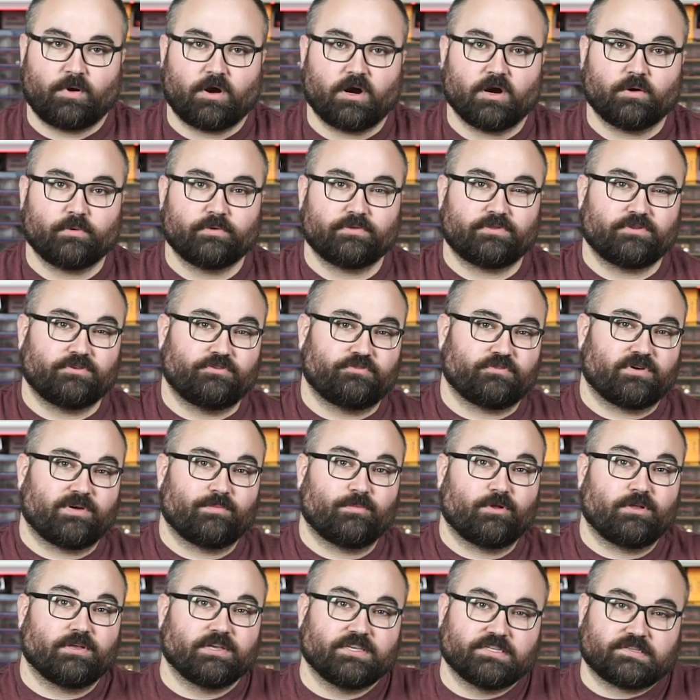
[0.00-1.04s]
par with the
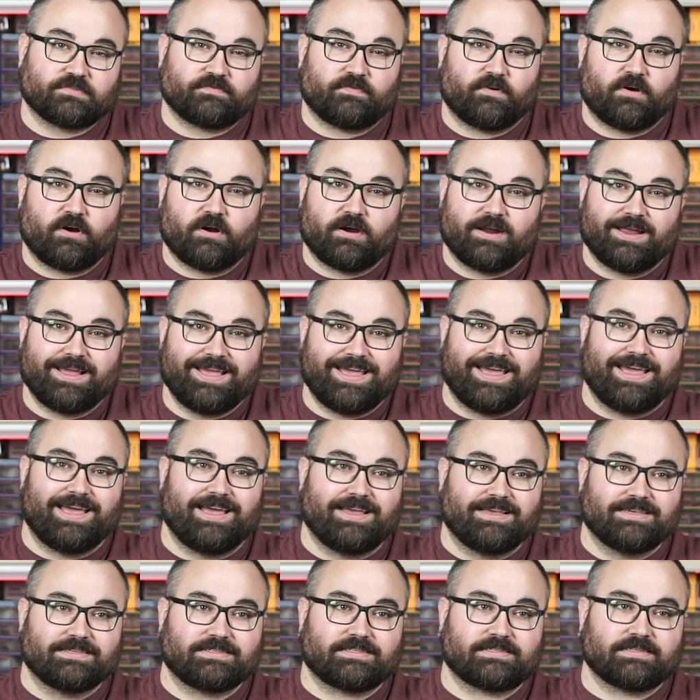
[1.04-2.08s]
Dremel as far
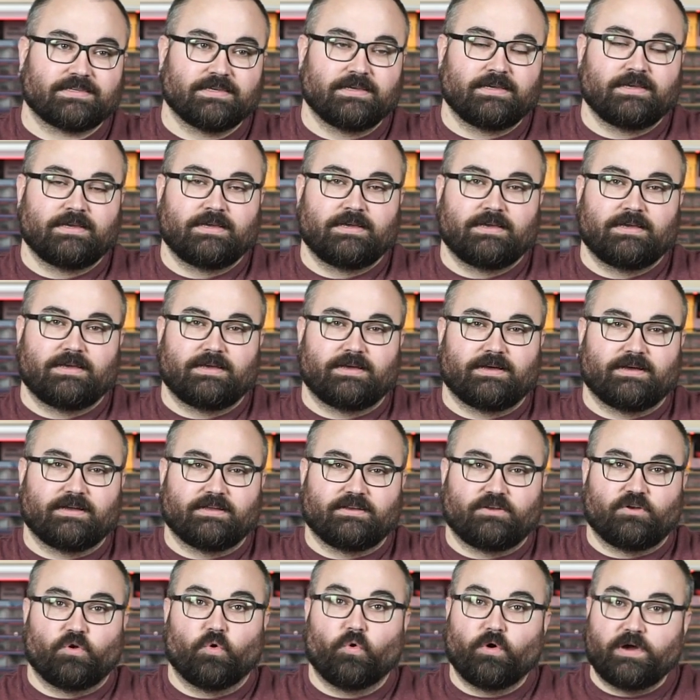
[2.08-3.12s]
as
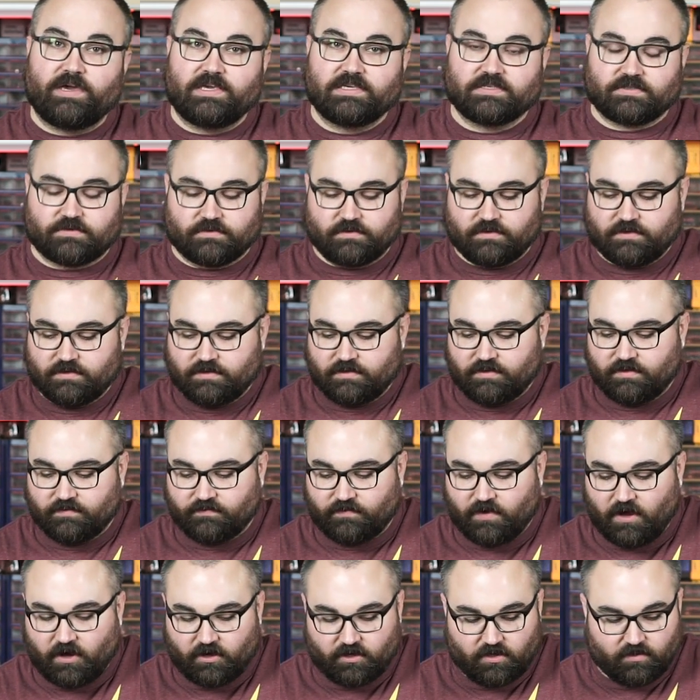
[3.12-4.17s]
noise or the
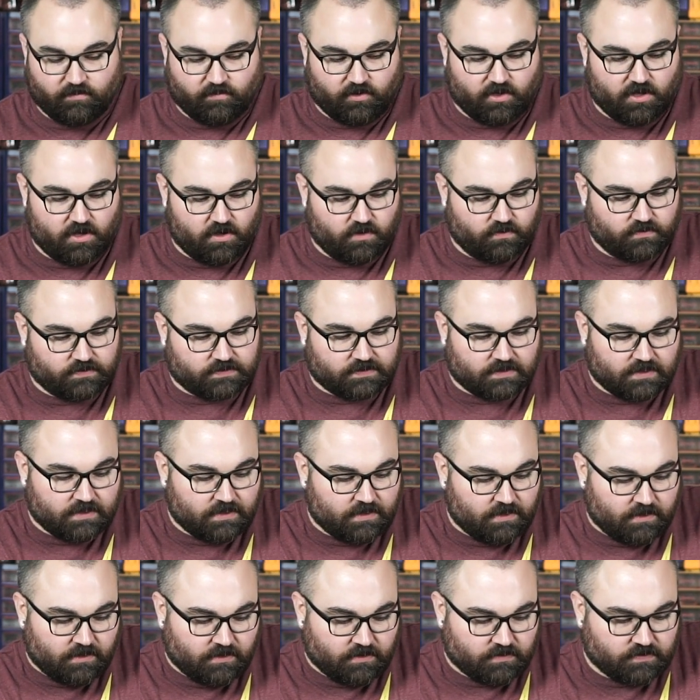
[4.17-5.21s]
volume goes.
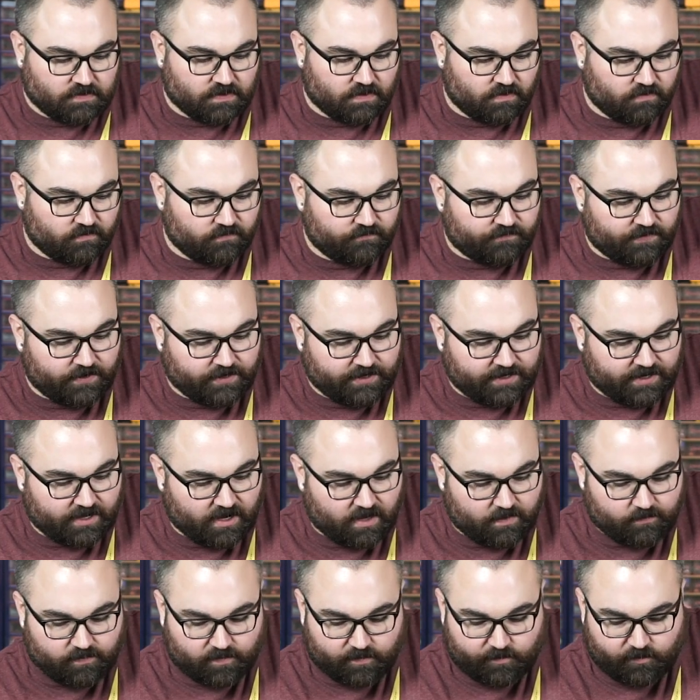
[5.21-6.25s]
So very
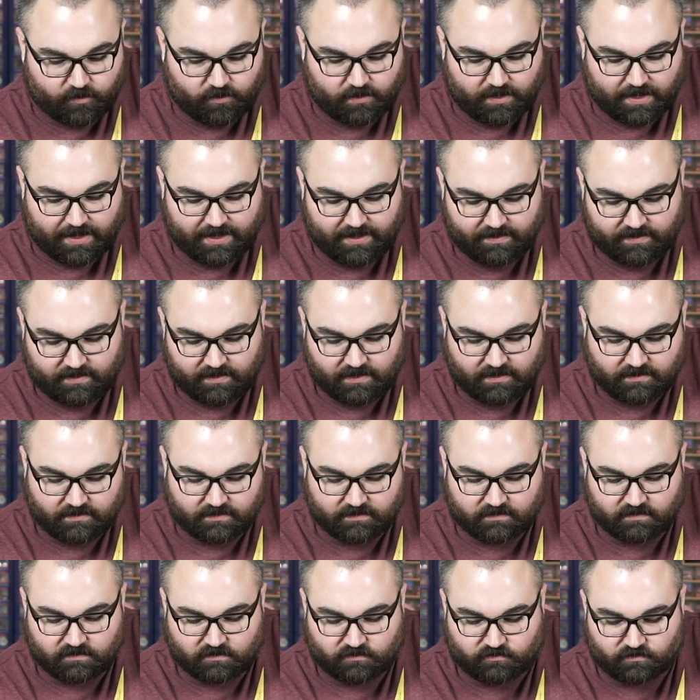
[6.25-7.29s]
comparable. I think
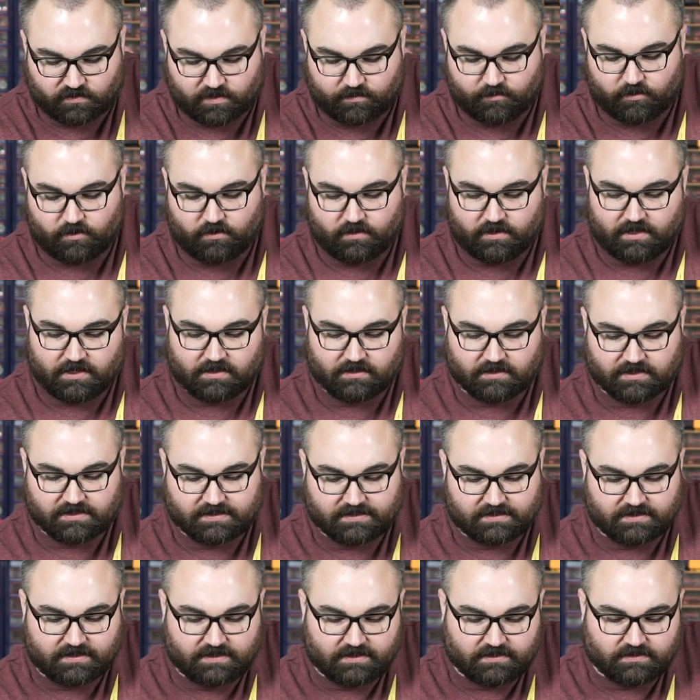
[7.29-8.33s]
that the Dremel, in
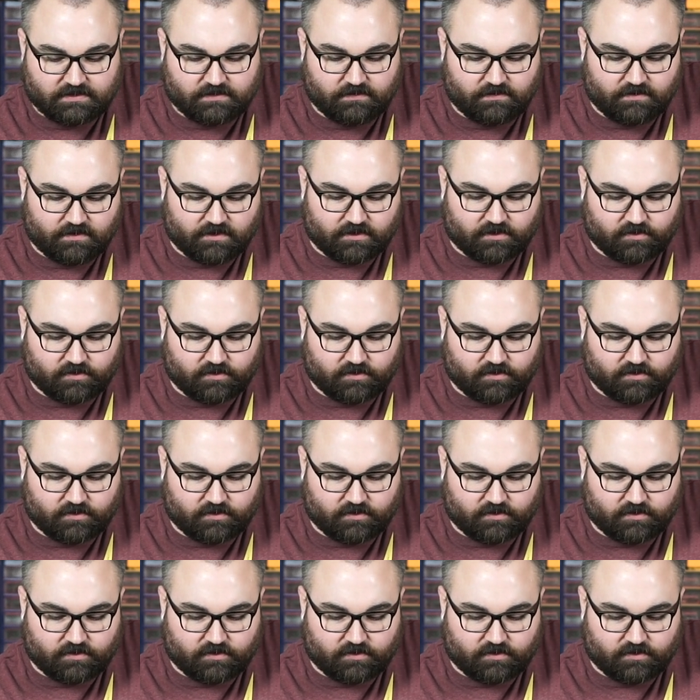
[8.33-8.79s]
listening to the